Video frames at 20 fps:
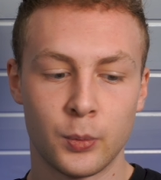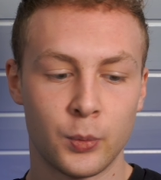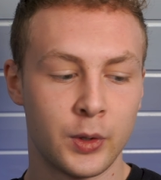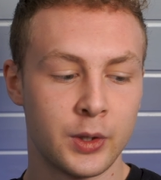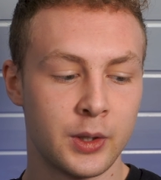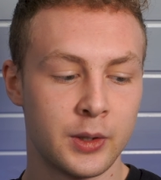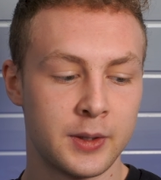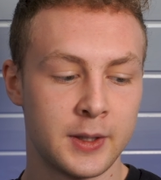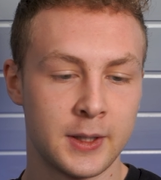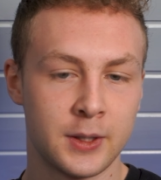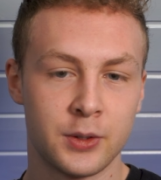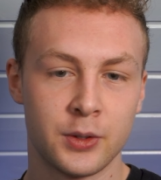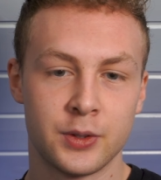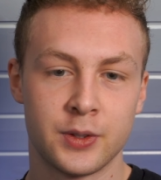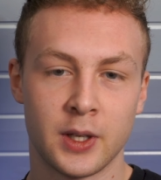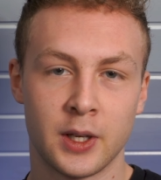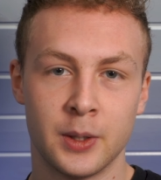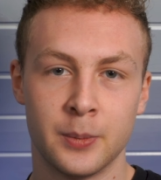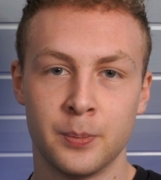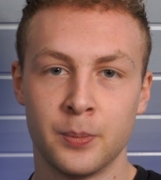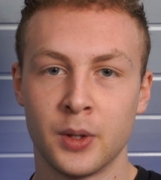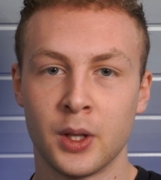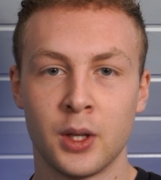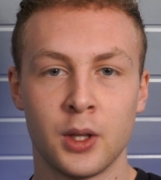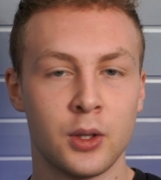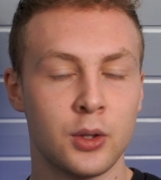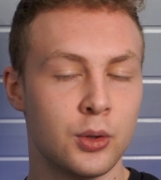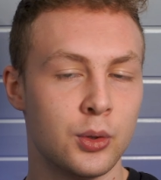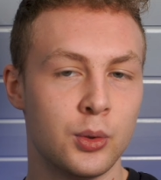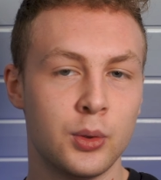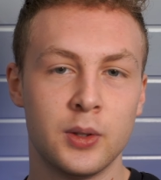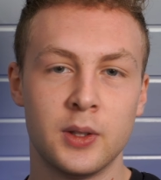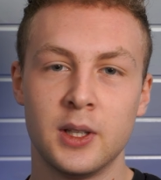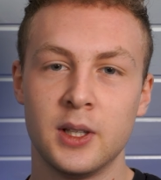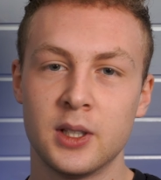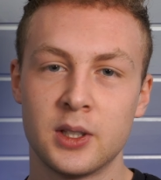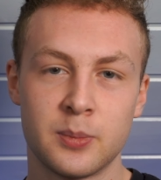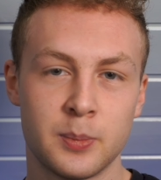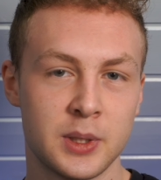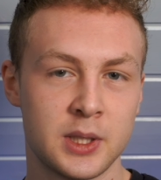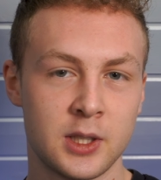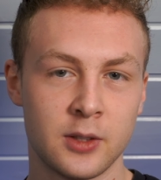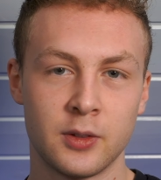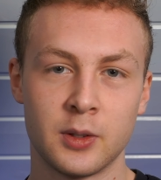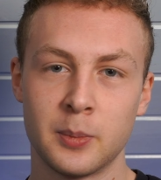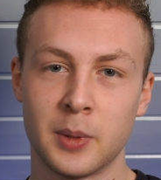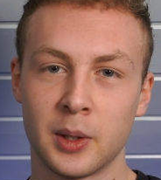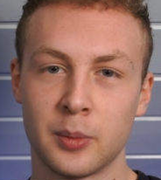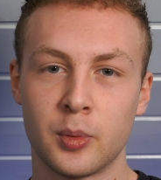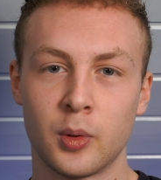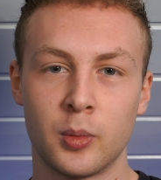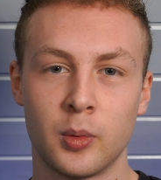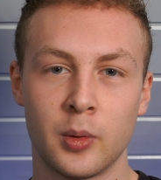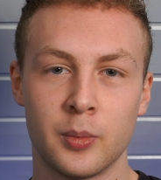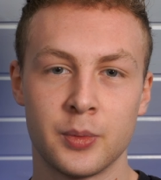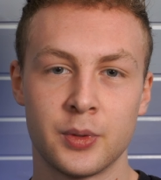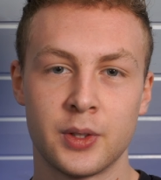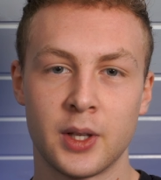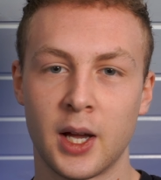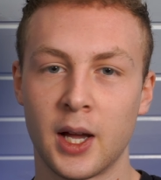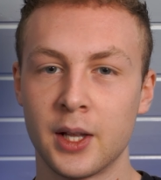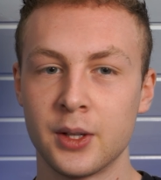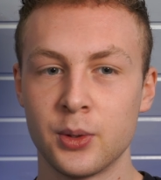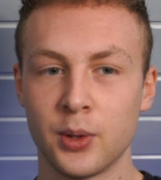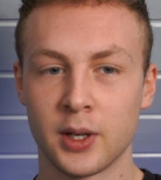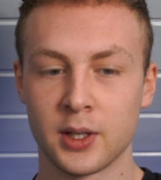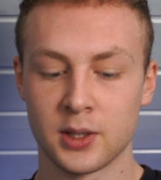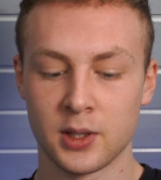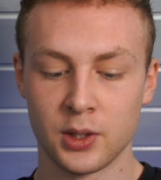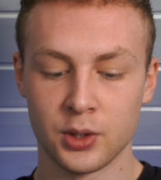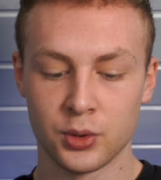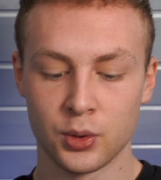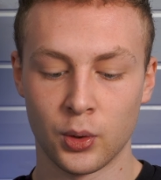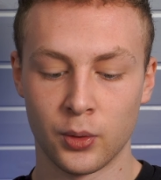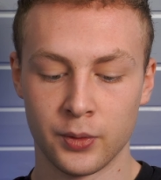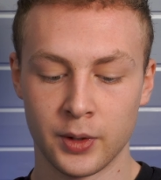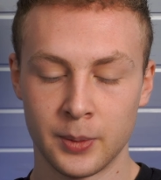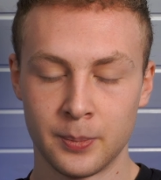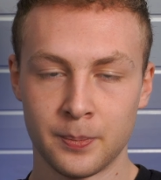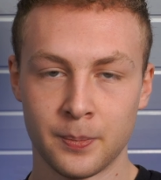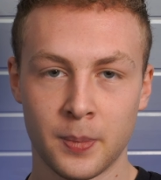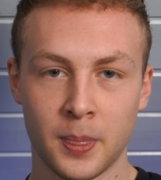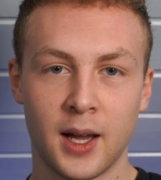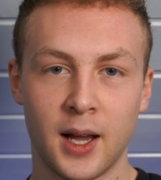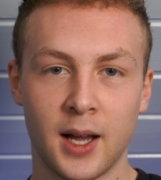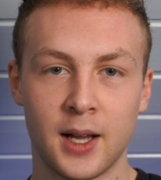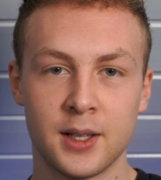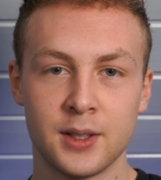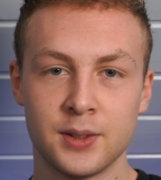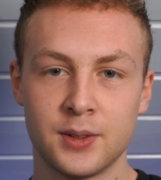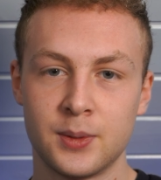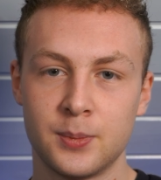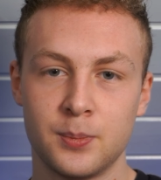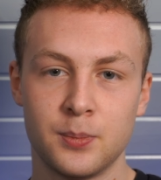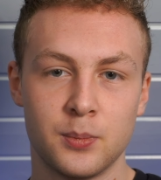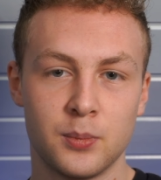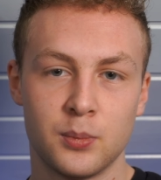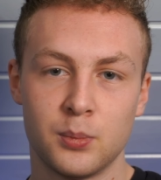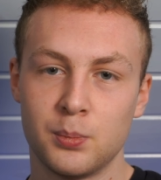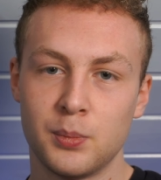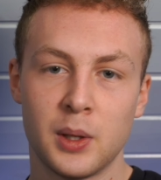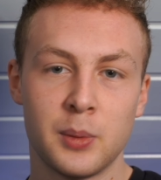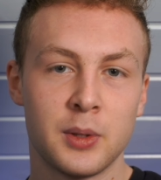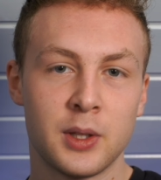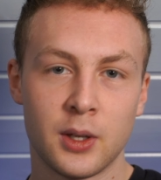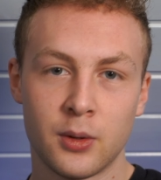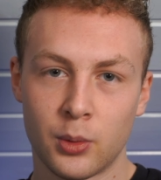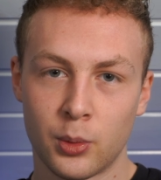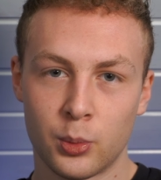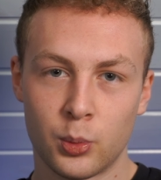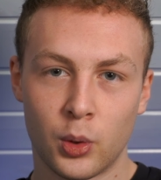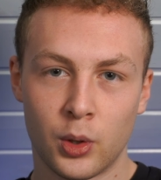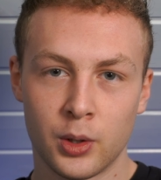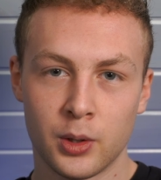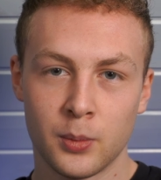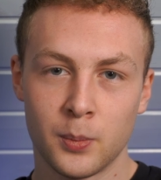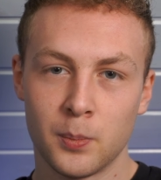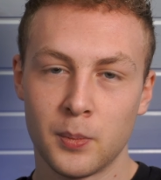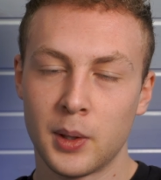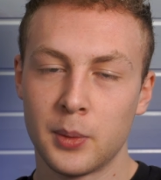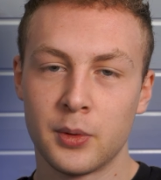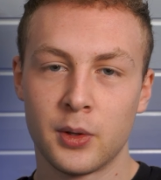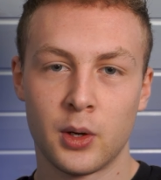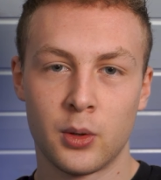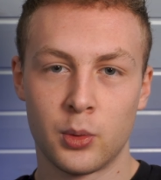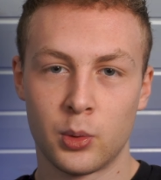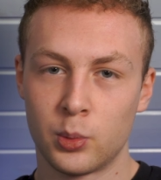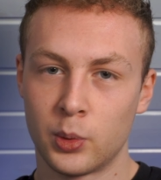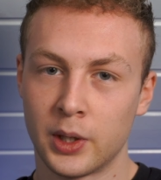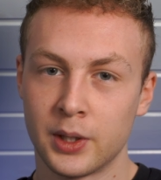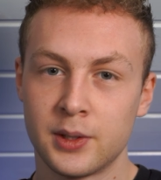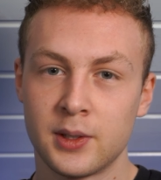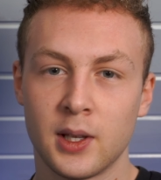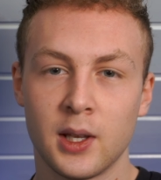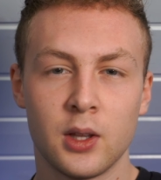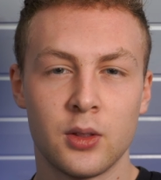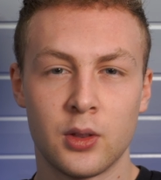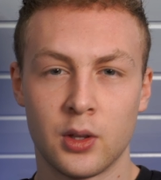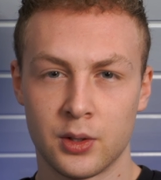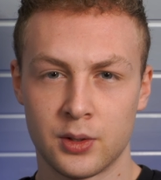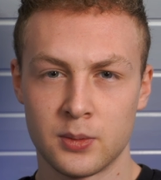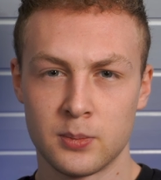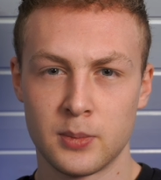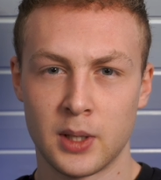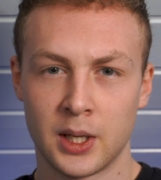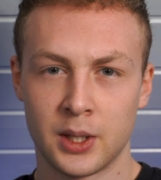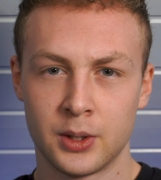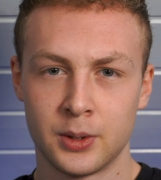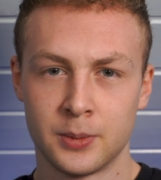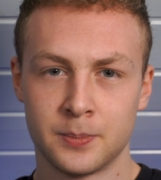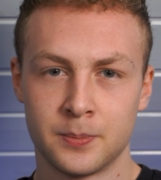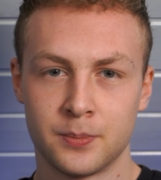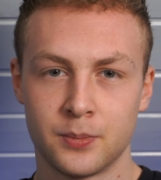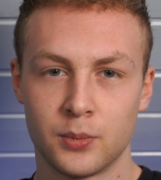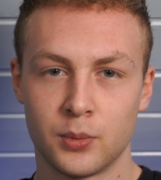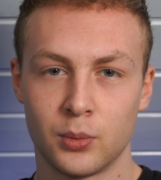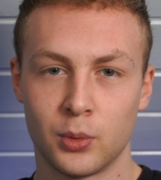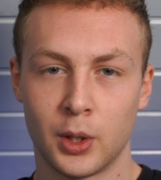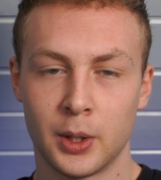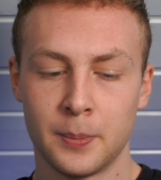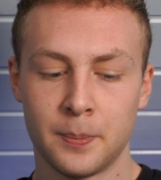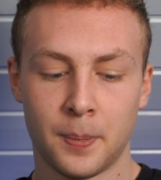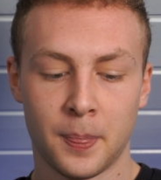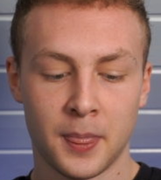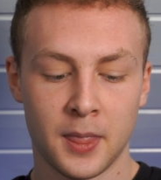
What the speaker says: When the teacher said, do these specific math problems, and you actually solve them, and maybe they were wrong, maybe they were right, it doesn't matter, right?